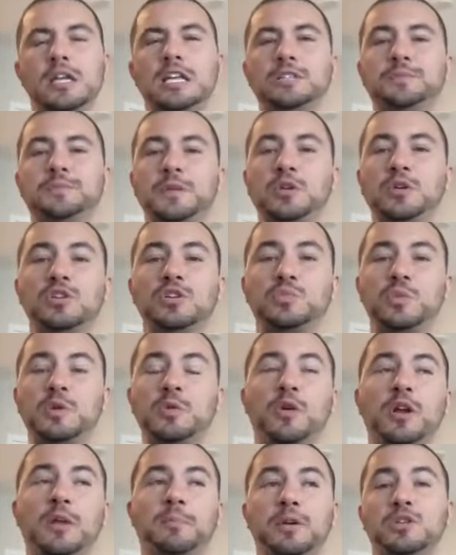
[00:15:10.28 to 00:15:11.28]
It's because we
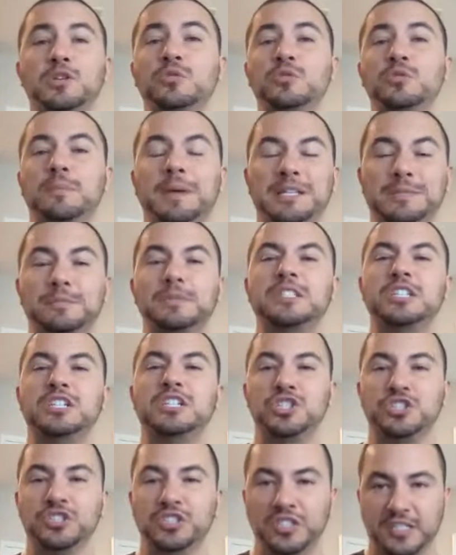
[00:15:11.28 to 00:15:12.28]
want to put you in the best
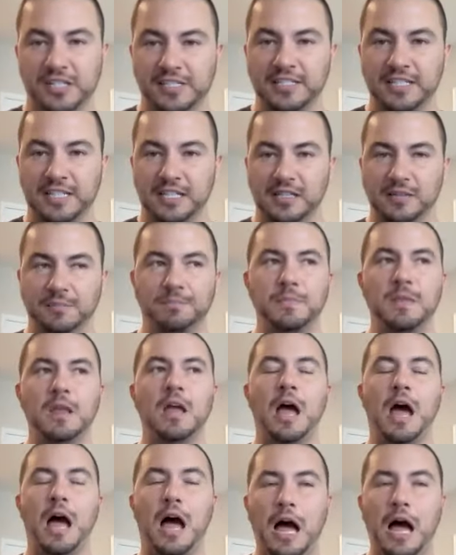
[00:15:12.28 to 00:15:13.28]
position to succeed.
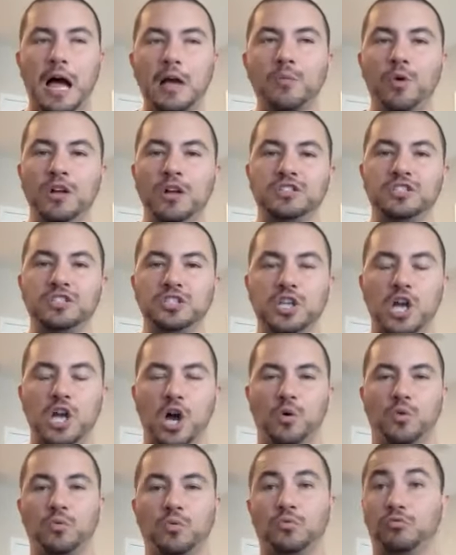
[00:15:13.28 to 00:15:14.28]
I want to
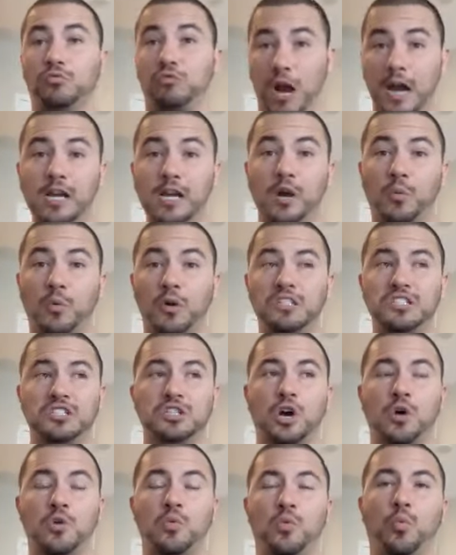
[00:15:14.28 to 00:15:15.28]
know, RHINO wants
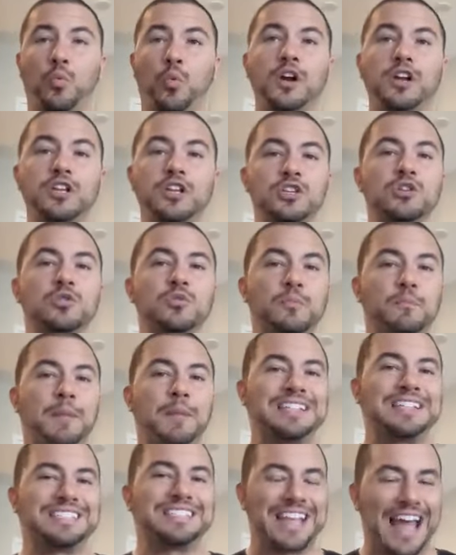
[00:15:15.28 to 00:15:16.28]
to know, what are you
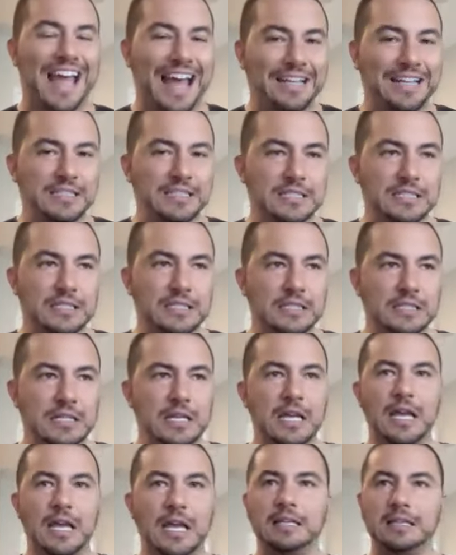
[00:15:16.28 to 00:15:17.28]
best at?
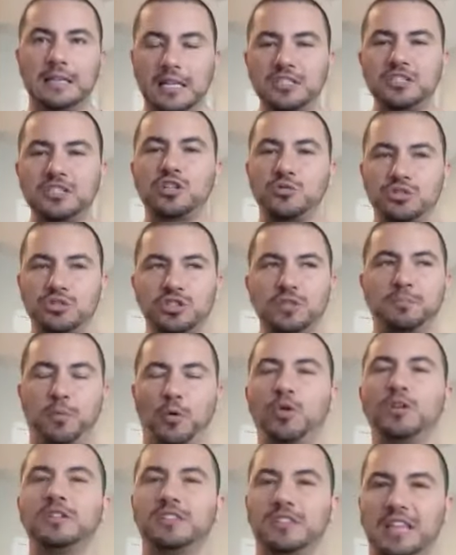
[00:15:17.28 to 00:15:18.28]
And let's go
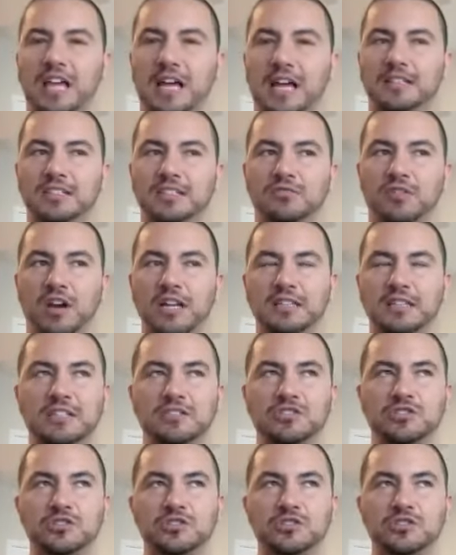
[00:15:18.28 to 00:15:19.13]
support that, right?